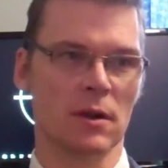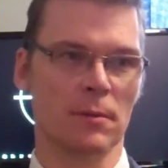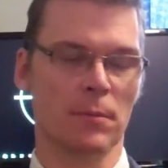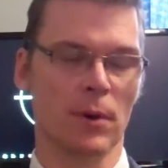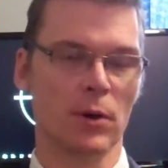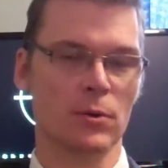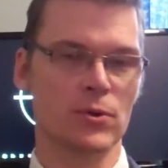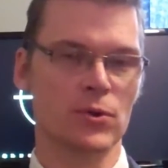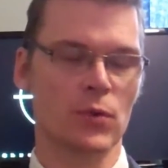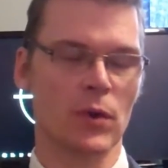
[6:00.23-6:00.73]

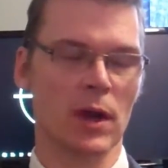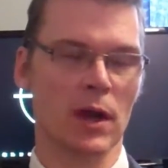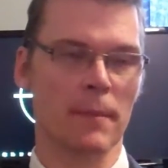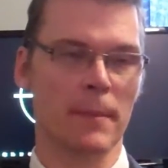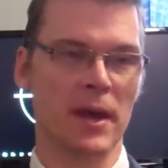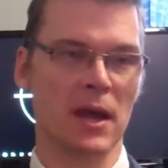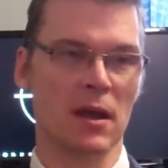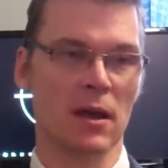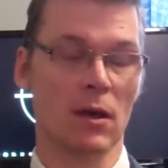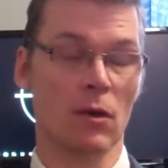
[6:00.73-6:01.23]
post Reg
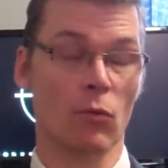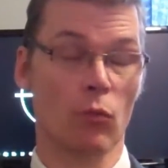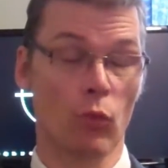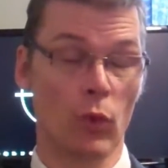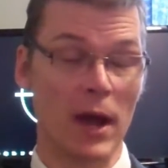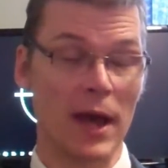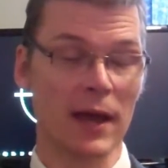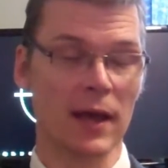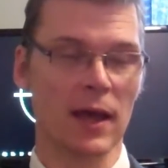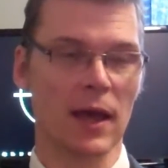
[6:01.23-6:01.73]

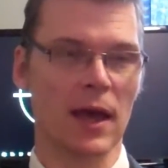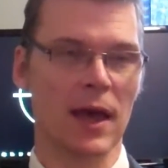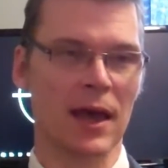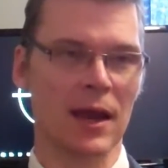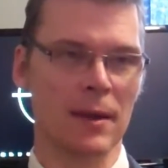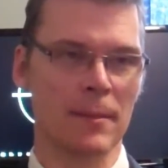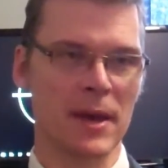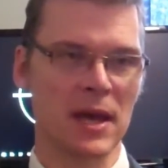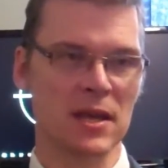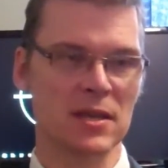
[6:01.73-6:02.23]

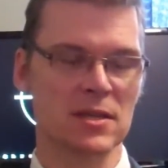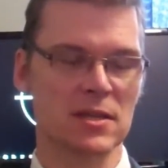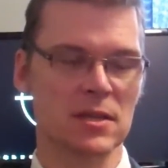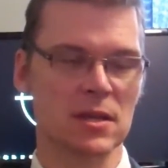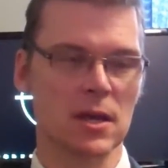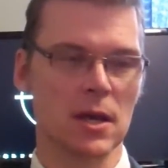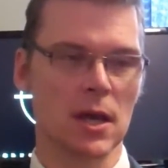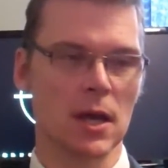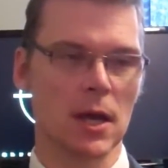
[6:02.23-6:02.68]
NMS.